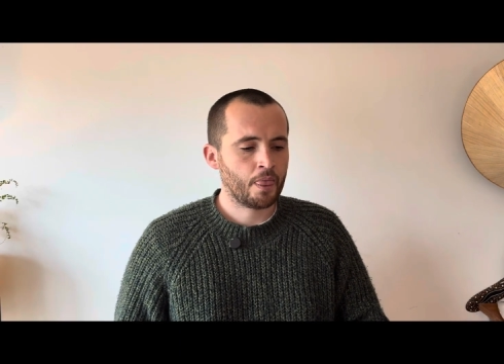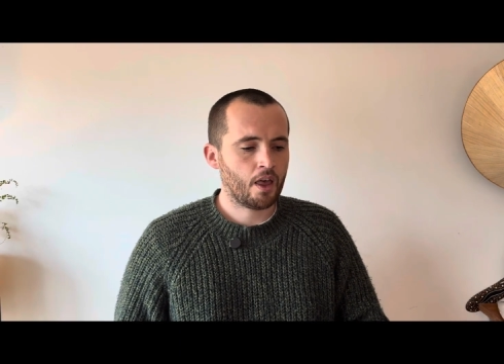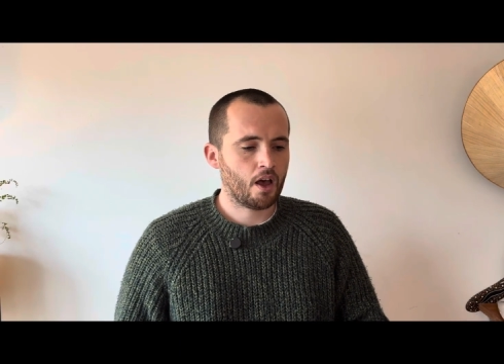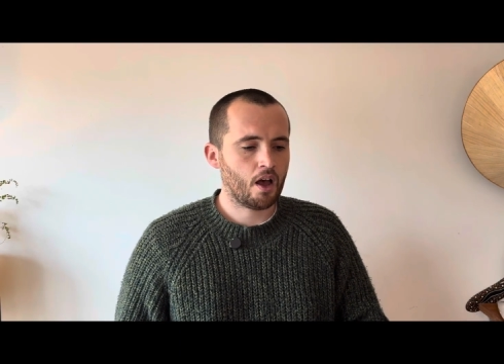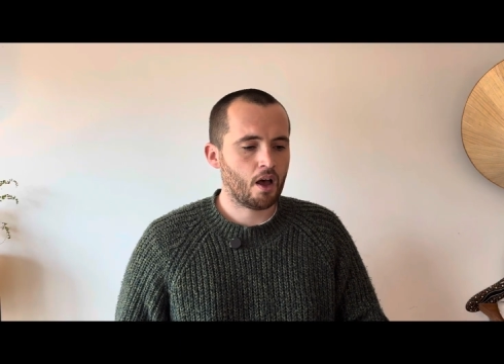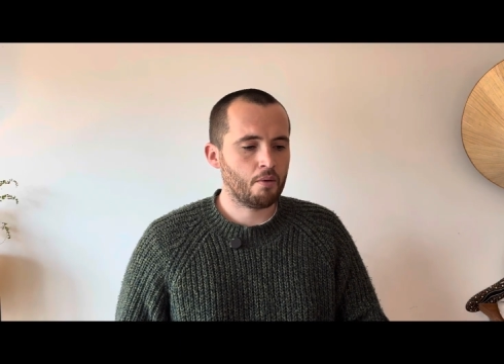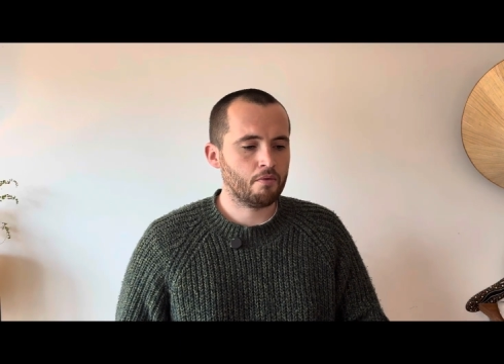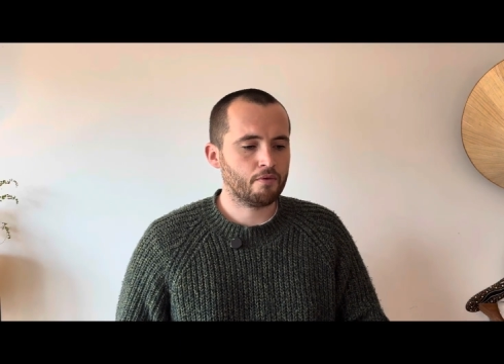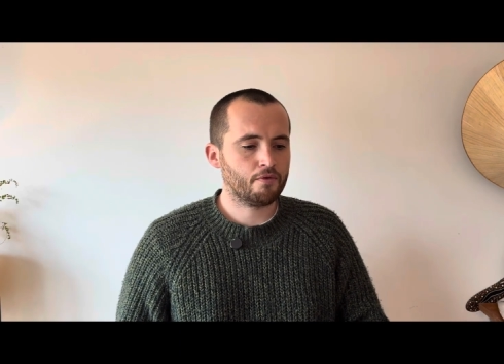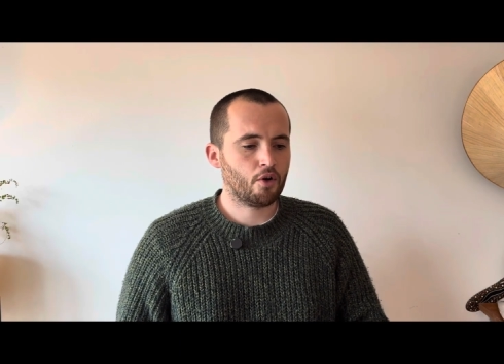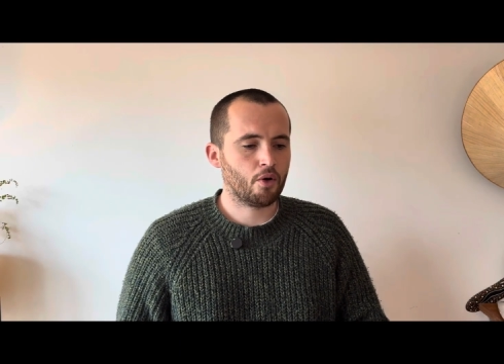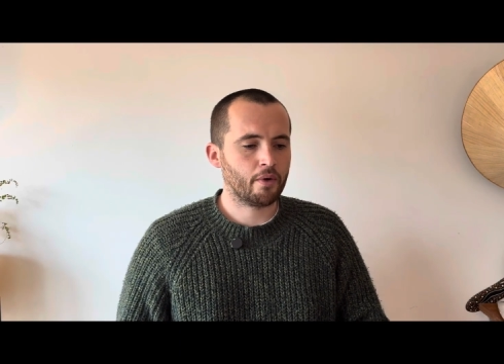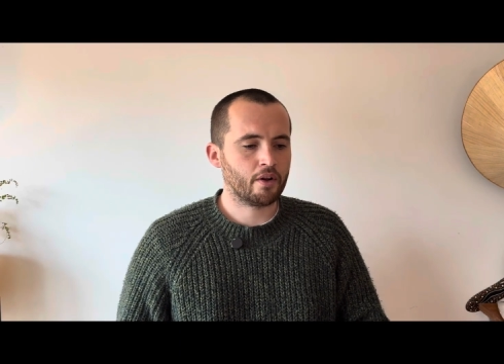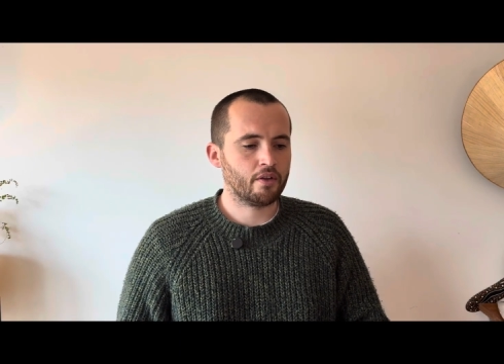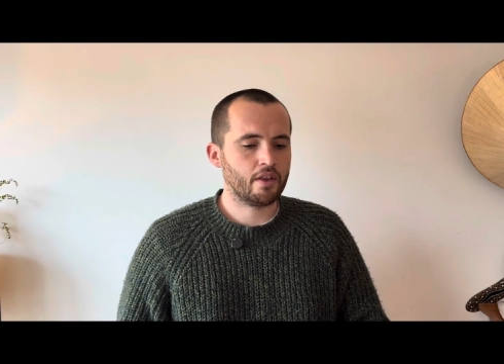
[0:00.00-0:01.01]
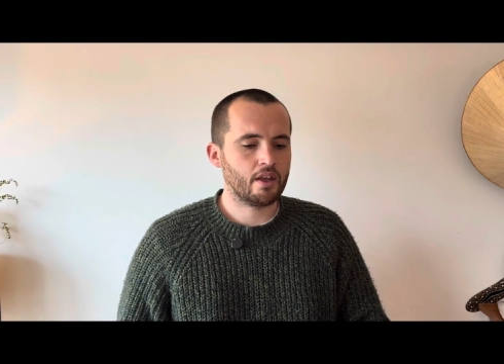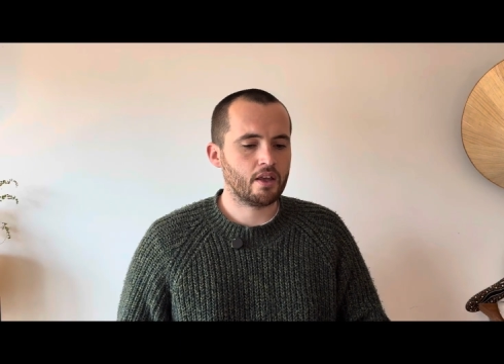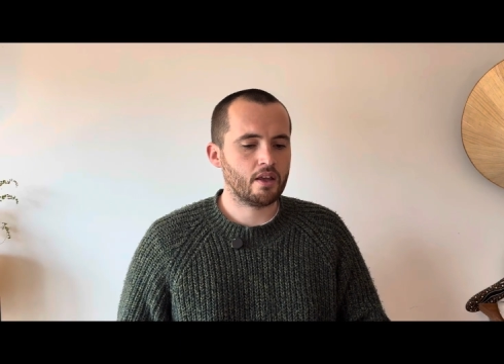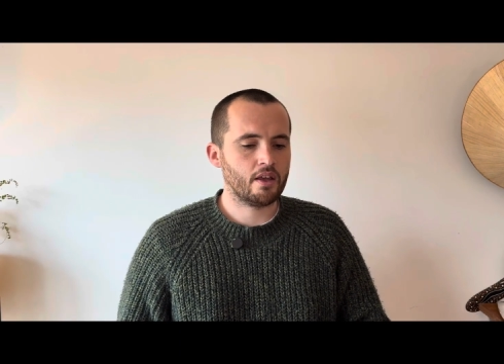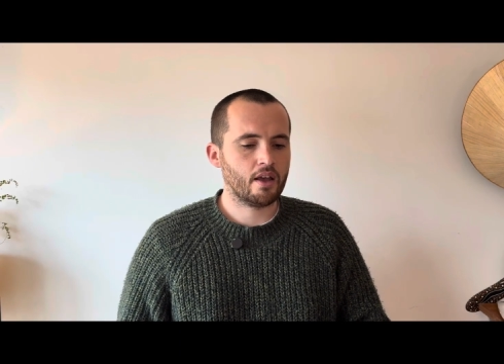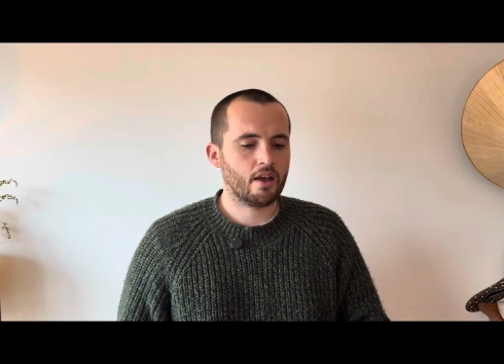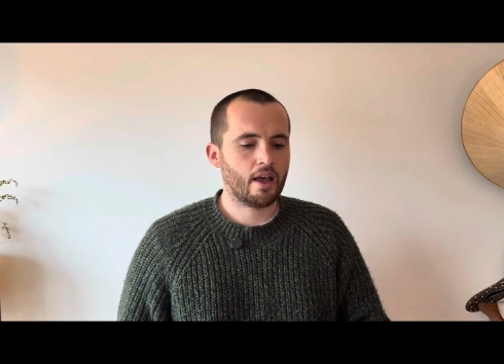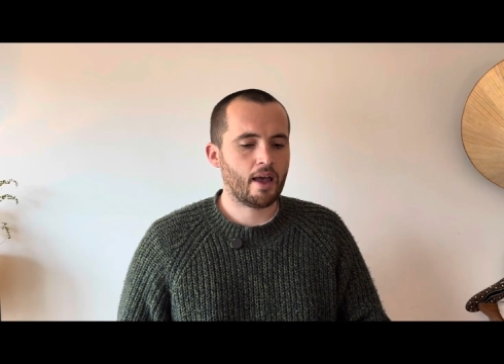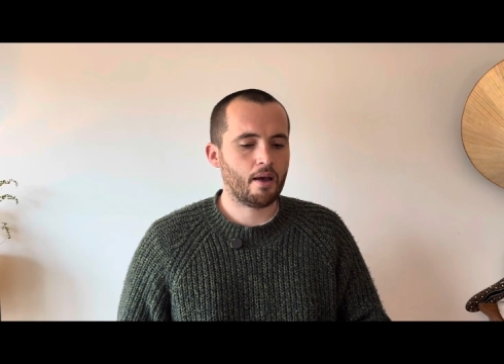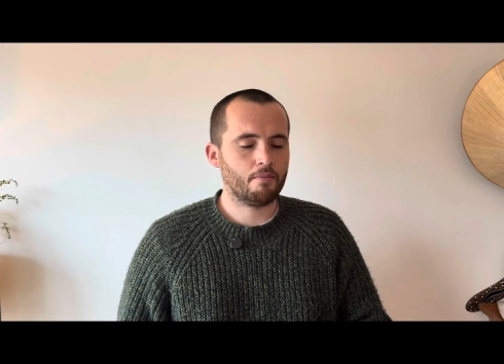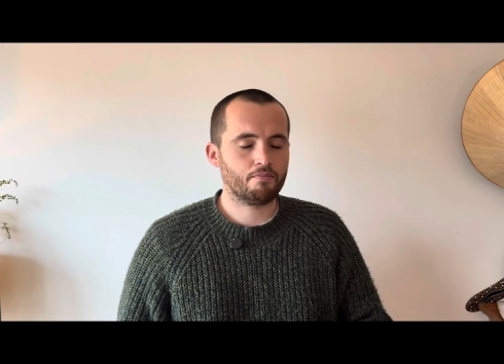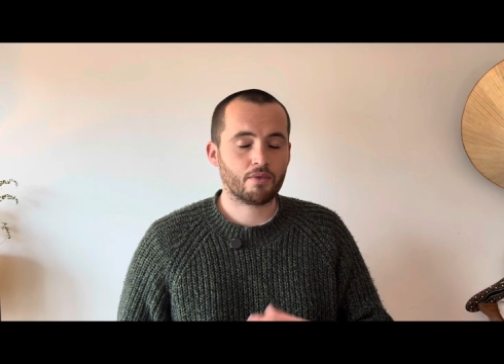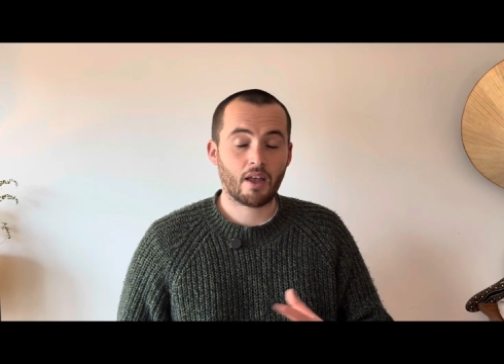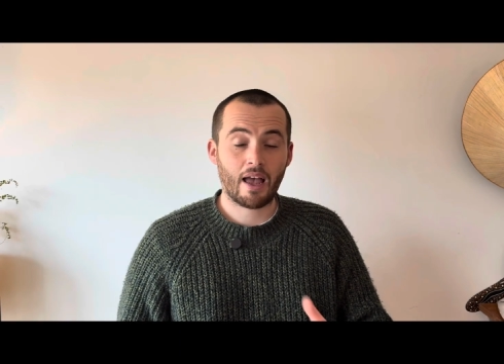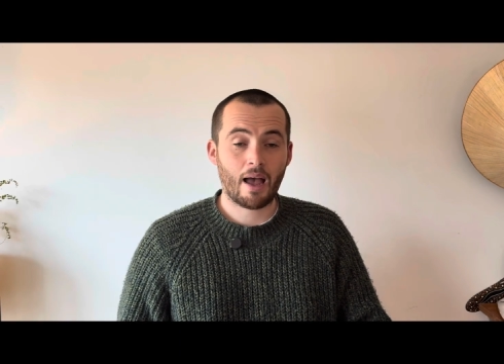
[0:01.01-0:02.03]
following the
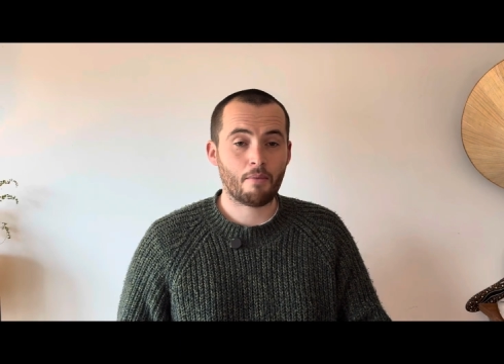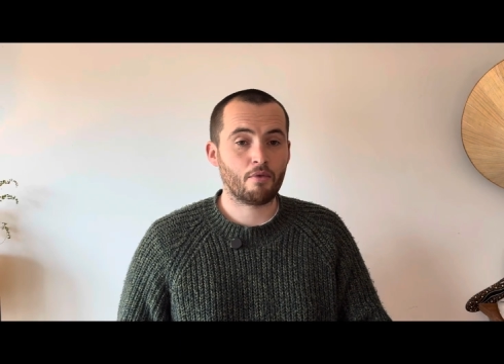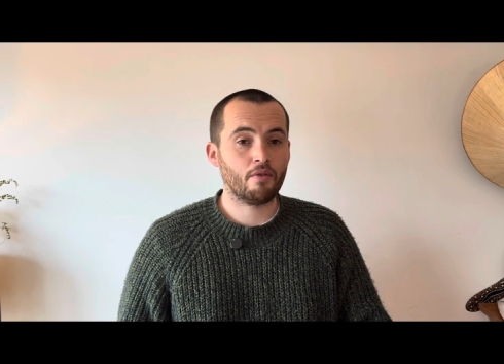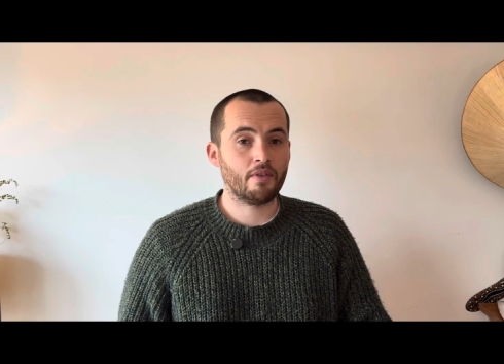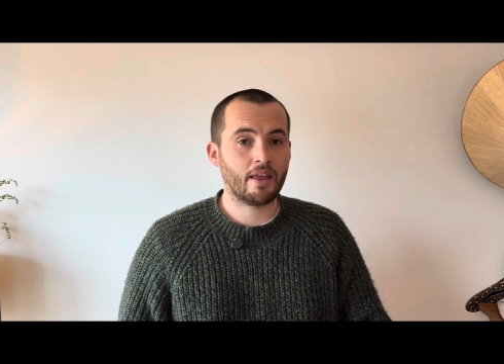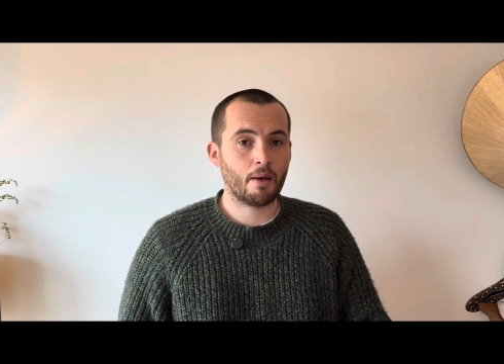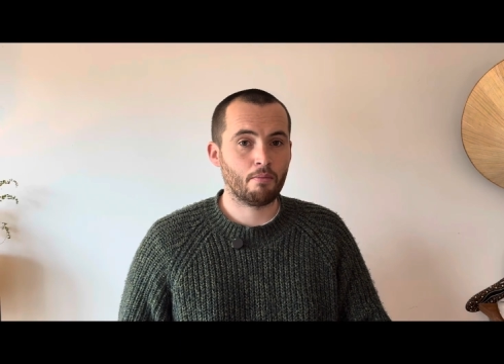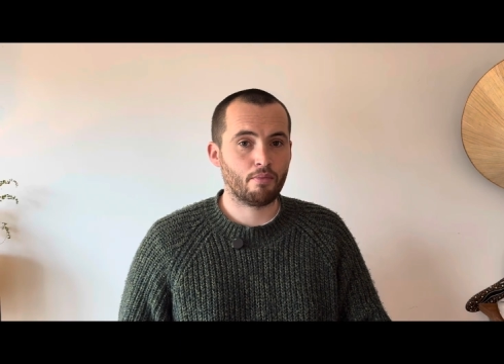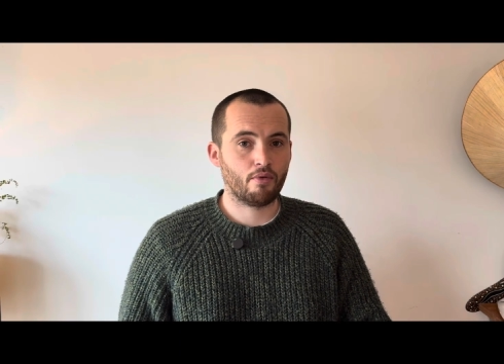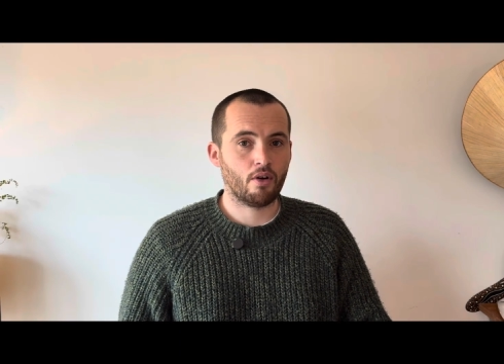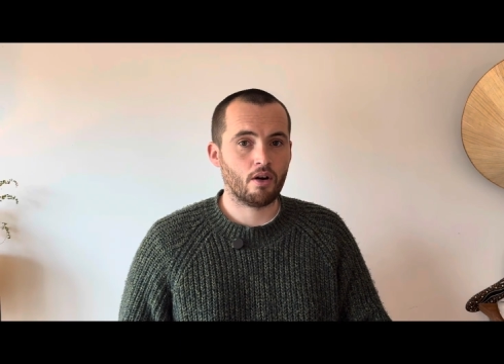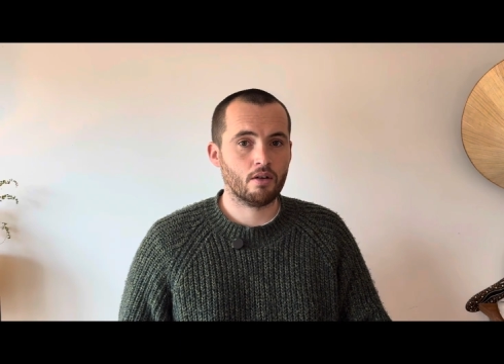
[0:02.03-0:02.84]
Hammer of the Emperor